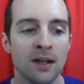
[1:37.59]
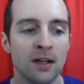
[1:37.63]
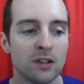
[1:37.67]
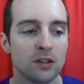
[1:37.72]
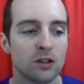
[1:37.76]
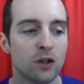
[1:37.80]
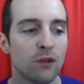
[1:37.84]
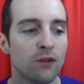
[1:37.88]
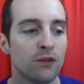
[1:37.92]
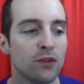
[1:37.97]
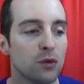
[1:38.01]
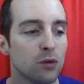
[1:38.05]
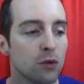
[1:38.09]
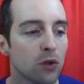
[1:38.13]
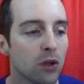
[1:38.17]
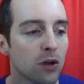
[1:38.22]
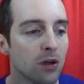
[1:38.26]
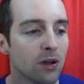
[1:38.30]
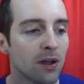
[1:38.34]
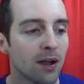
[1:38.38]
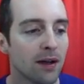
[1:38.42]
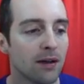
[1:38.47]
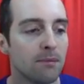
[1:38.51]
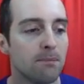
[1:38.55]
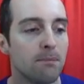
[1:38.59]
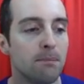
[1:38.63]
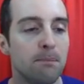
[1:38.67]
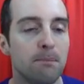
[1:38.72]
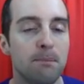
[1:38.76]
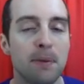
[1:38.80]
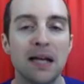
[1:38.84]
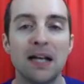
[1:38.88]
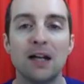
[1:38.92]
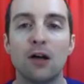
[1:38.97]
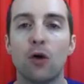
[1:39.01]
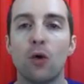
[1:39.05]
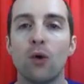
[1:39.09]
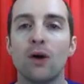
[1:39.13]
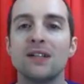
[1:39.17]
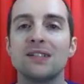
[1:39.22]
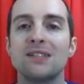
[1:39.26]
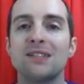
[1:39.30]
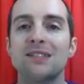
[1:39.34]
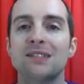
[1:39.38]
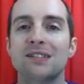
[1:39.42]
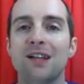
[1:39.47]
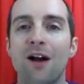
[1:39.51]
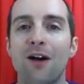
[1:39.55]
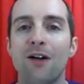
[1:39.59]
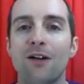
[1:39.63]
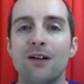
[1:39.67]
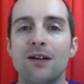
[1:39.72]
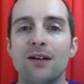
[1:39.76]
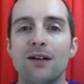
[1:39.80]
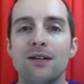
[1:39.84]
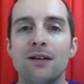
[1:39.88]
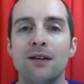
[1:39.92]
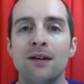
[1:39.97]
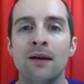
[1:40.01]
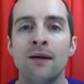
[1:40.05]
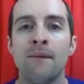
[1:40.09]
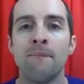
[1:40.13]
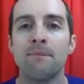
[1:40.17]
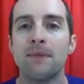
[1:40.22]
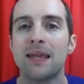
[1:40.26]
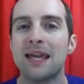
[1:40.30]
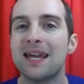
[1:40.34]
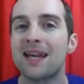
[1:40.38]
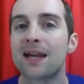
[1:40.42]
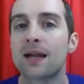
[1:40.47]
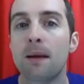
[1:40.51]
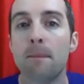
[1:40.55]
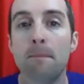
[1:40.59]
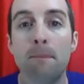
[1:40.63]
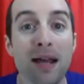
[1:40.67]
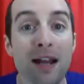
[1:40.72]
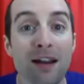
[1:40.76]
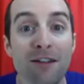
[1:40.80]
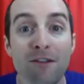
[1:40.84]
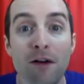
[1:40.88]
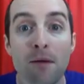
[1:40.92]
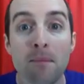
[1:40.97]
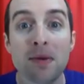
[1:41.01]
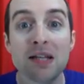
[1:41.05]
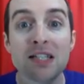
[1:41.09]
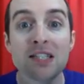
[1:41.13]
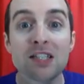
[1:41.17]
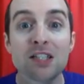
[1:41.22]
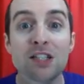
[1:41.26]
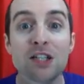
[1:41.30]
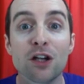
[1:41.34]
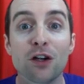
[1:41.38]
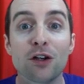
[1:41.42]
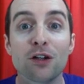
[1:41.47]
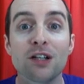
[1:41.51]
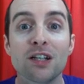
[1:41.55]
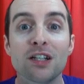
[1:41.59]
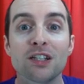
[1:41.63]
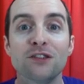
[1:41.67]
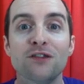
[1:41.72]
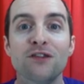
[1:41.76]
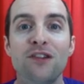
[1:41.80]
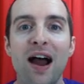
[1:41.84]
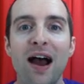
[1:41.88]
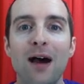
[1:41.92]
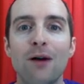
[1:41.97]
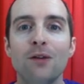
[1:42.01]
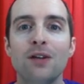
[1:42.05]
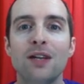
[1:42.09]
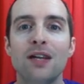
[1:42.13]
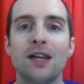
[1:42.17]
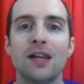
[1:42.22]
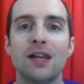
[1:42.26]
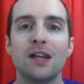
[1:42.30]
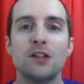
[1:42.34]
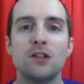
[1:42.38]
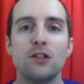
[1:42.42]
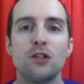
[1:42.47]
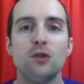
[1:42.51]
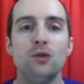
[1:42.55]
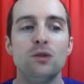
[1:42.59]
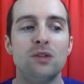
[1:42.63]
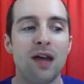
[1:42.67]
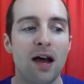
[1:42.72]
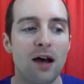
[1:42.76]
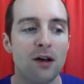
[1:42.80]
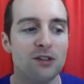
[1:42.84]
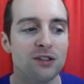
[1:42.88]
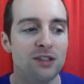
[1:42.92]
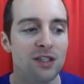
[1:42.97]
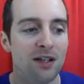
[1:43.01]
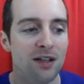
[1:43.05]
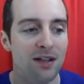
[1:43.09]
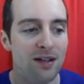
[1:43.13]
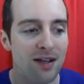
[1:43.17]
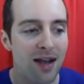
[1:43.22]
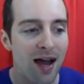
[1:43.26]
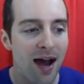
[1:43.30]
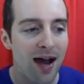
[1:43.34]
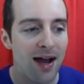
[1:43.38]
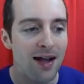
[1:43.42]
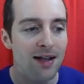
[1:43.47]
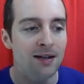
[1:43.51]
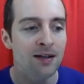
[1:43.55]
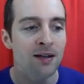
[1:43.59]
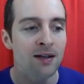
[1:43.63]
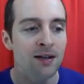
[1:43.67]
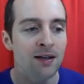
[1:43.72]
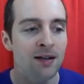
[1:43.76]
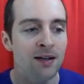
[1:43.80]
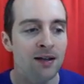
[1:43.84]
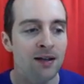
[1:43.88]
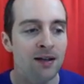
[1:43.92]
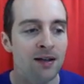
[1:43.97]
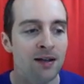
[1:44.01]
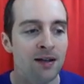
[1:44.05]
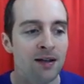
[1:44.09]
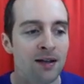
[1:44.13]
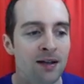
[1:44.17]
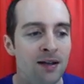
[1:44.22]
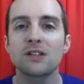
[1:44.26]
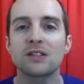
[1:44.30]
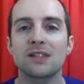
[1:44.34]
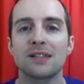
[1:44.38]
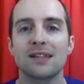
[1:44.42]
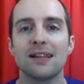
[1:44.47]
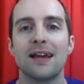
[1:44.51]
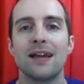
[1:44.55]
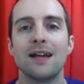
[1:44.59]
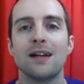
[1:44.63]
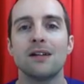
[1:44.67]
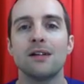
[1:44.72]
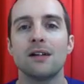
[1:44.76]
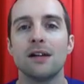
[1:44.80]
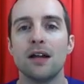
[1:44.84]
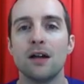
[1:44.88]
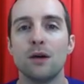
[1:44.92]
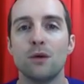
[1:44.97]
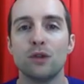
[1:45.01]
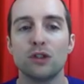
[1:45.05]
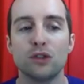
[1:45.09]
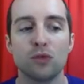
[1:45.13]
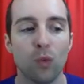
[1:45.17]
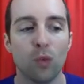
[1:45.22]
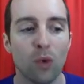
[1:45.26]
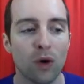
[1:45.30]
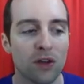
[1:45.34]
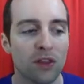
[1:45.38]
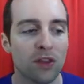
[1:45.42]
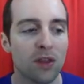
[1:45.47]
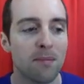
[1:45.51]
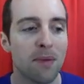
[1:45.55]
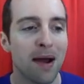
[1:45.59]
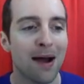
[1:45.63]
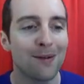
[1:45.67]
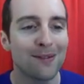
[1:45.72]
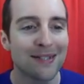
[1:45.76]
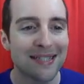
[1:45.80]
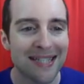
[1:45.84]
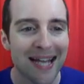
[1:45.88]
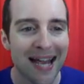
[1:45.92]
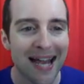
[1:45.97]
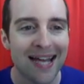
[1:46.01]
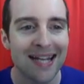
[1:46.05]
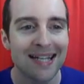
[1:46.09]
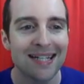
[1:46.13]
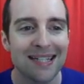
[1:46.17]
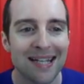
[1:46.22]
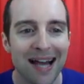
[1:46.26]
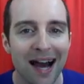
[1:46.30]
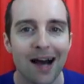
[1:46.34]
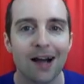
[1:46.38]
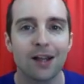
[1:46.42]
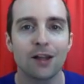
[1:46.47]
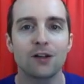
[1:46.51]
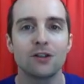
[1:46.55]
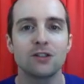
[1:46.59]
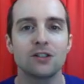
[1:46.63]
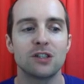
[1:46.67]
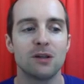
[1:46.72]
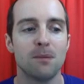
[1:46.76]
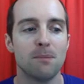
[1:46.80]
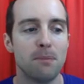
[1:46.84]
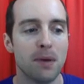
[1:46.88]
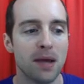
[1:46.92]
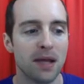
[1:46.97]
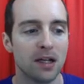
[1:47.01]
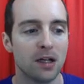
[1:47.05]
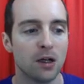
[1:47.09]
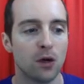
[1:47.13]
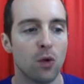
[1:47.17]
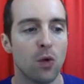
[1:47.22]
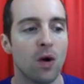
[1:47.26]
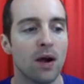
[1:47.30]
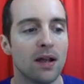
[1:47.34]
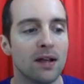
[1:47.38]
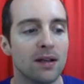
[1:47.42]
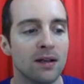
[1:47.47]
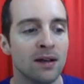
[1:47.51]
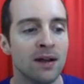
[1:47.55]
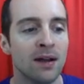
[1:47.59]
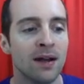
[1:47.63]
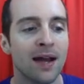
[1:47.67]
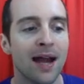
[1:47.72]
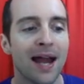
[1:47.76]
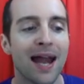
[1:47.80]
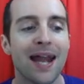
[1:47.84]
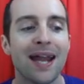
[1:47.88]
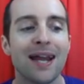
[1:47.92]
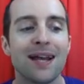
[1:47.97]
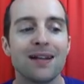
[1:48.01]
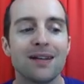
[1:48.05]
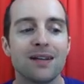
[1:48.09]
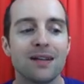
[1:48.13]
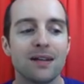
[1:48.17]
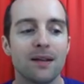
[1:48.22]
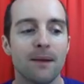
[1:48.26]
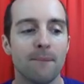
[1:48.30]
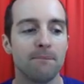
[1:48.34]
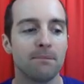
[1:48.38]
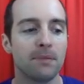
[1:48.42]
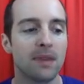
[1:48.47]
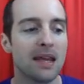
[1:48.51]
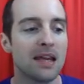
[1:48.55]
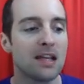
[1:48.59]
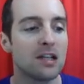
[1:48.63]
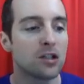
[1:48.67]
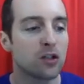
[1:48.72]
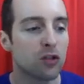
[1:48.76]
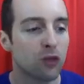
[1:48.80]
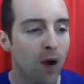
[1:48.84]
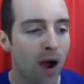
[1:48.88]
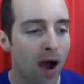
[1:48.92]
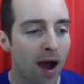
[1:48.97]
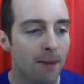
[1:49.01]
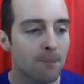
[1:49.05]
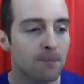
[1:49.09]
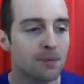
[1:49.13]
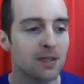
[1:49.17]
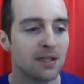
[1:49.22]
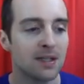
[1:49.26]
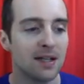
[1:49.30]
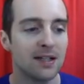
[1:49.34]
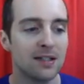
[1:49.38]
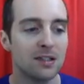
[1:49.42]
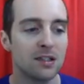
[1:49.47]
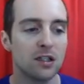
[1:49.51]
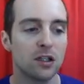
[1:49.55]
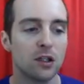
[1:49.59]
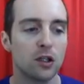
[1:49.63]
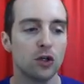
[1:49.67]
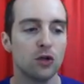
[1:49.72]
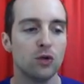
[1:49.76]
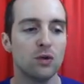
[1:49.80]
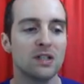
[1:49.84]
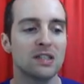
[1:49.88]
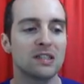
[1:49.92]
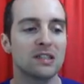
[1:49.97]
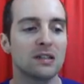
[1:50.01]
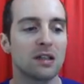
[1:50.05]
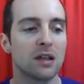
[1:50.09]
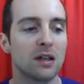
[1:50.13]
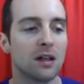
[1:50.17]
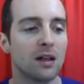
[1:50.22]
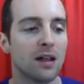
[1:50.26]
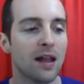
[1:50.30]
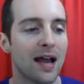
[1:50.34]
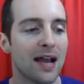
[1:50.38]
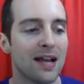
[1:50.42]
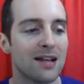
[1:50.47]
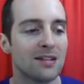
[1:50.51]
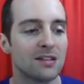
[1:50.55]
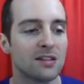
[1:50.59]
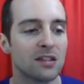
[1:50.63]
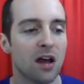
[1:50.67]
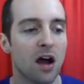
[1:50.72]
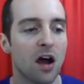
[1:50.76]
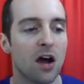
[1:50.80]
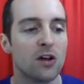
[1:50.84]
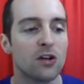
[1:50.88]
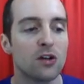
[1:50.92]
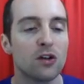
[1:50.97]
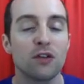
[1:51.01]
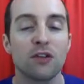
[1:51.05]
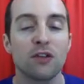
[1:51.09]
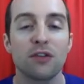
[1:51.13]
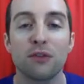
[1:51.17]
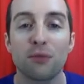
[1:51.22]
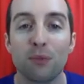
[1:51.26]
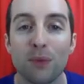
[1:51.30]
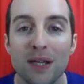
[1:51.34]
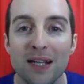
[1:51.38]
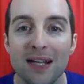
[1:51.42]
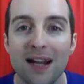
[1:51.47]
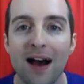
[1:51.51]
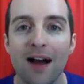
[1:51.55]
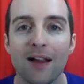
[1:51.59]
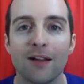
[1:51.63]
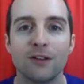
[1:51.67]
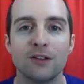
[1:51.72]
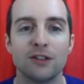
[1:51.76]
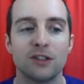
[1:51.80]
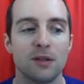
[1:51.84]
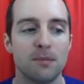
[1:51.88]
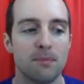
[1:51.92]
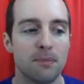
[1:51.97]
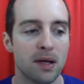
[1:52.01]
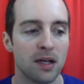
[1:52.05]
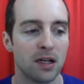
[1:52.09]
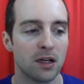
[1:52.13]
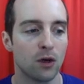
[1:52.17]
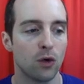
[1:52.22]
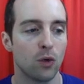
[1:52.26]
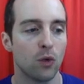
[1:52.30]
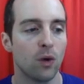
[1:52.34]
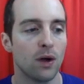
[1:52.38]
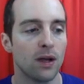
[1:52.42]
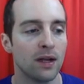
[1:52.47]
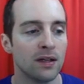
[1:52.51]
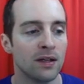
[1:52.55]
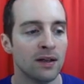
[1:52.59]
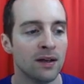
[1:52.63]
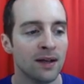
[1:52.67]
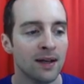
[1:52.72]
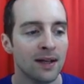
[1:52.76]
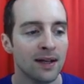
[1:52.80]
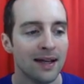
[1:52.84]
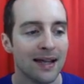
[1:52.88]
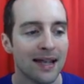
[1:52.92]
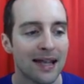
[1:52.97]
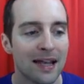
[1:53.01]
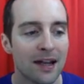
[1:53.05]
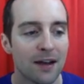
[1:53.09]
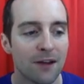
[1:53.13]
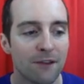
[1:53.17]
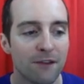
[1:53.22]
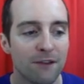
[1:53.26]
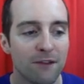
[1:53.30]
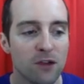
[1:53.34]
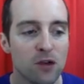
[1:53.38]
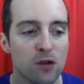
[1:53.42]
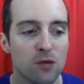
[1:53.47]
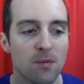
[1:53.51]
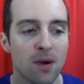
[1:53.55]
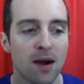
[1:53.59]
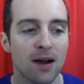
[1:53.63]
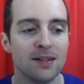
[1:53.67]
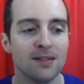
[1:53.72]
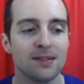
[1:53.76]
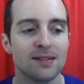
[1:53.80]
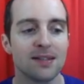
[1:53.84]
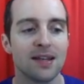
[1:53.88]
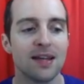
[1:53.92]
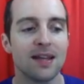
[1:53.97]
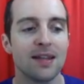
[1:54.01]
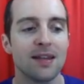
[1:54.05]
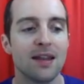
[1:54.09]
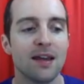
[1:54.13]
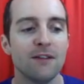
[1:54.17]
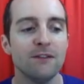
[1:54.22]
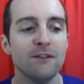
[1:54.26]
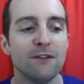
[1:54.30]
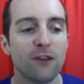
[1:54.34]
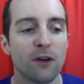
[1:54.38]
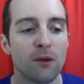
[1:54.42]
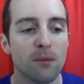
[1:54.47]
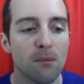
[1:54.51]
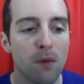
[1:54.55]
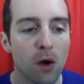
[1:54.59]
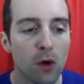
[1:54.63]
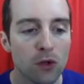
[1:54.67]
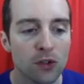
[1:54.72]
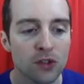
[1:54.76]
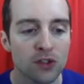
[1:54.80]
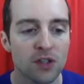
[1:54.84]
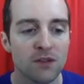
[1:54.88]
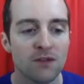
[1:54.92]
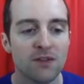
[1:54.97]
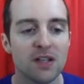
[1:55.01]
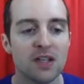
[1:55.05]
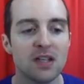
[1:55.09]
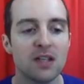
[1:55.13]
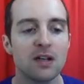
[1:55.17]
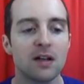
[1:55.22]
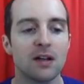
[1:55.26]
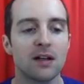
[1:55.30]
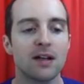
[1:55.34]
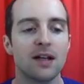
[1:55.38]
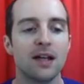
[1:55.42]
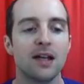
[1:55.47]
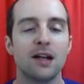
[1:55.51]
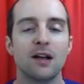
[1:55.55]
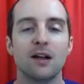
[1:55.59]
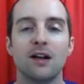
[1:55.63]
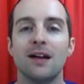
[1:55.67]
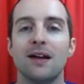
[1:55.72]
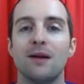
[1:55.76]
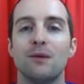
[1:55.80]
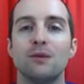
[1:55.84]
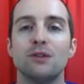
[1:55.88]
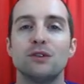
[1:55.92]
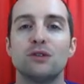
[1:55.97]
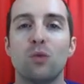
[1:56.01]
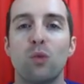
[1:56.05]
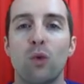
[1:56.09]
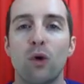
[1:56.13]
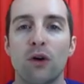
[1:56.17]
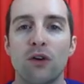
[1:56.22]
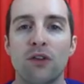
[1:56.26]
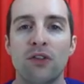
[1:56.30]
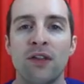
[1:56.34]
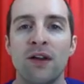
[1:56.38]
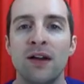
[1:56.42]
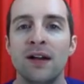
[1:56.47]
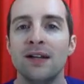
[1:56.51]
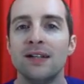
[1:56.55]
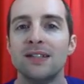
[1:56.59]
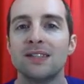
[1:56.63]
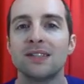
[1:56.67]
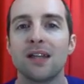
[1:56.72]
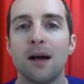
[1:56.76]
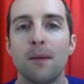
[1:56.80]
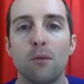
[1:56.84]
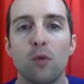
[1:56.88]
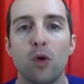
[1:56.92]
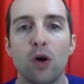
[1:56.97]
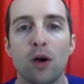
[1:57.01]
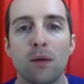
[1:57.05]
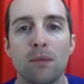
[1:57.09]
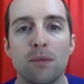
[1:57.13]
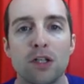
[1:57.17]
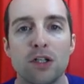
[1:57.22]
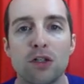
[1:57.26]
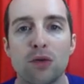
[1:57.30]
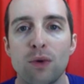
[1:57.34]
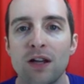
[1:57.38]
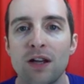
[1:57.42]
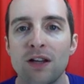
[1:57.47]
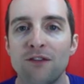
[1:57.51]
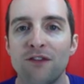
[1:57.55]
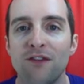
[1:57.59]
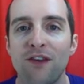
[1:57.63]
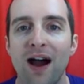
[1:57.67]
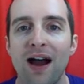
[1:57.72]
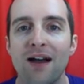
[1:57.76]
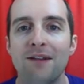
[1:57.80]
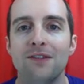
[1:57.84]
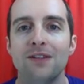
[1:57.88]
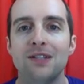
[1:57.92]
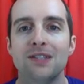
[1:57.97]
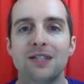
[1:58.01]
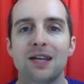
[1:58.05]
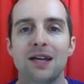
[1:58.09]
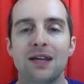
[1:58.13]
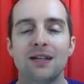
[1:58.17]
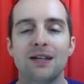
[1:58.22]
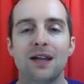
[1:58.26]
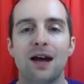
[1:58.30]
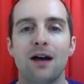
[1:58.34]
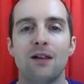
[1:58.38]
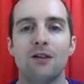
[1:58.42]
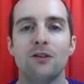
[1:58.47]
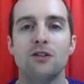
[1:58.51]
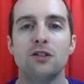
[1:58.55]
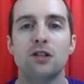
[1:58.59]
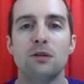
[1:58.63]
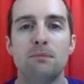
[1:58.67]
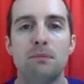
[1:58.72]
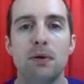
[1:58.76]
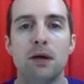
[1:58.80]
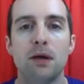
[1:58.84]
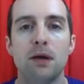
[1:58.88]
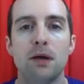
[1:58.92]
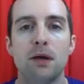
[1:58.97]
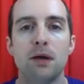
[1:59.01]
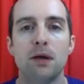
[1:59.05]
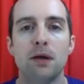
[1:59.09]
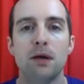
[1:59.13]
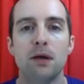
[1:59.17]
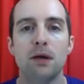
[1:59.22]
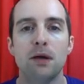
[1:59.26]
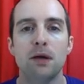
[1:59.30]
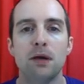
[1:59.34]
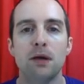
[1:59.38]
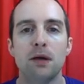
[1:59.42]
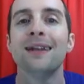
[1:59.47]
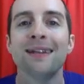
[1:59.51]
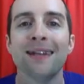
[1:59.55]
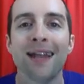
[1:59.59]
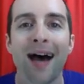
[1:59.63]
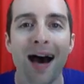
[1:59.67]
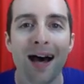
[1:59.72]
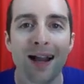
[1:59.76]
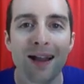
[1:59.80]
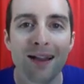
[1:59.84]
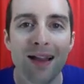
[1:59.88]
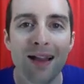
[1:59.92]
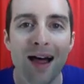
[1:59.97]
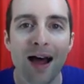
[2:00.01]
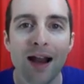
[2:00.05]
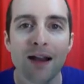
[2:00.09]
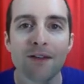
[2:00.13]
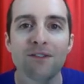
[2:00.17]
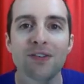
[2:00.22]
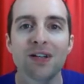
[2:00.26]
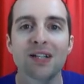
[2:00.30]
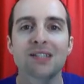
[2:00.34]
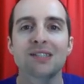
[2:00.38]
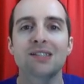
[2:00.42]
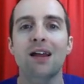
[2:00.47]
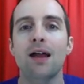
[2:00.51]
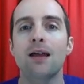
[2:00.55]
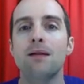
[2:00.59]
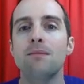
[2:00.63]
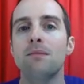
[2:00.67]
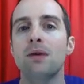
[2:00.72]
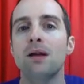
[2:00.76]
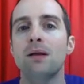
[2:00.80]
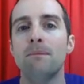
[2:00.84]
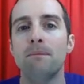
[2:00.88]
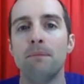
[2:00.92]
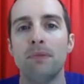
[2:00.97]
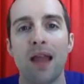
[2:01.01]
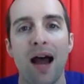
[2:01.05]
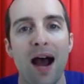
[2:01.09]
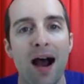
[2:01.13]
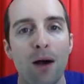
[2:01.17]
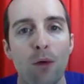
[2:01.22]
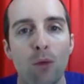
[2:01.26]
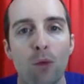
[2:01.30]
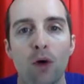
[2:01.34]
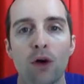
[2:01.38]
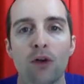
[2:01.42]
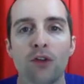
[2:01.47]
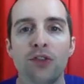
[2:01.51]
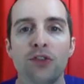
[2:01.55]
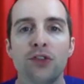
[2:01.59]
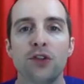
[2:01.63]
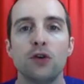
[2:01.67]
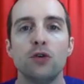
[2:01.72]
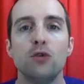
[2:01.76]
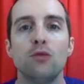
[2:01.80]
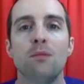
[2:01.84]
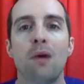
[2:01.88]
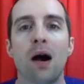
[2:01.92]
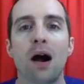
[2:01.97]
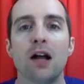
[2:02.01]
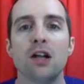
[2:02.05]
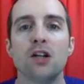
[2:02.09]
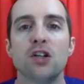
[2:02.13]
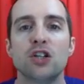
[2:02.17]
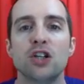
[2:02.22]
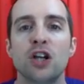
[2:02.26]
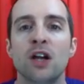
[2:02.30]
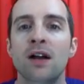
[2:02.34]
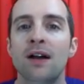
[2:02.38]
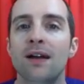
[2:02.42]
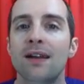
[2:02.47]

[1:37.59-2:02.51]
So if you look, Bitcoin started in a bit of a mysterious founding in 2009. 2 years later, it was worth about $10 a Bitcoin, and it dropped to as little as under $3 a Bitcoin in a few months. And then for most of a year here, it was worth somewhere between $5 and $10 a Bitcoin. Not a lot of excitement, not worth too much,